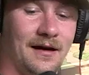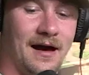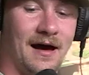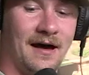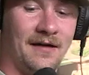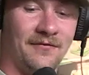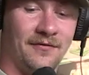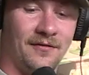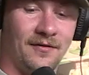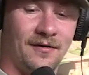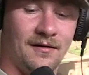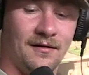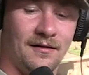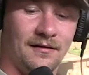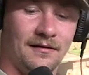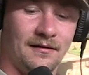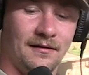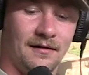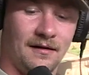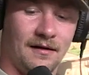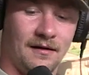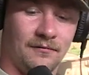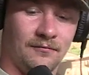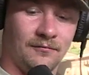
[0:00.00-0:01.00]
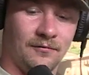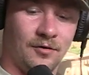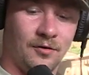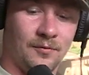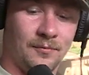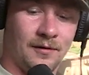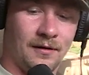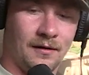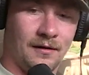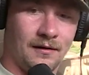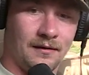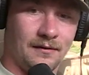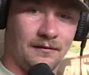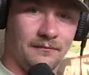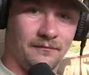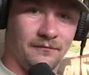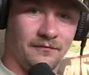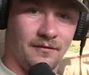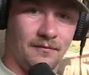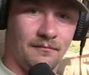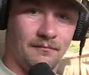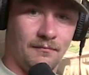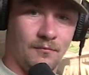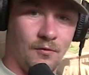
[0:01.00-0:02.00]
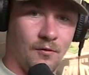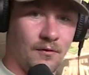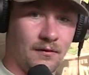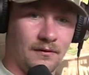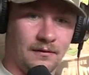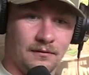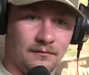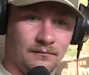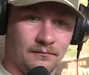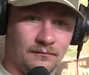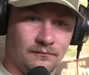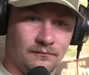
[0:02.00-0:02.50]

I've heard a rumor from more than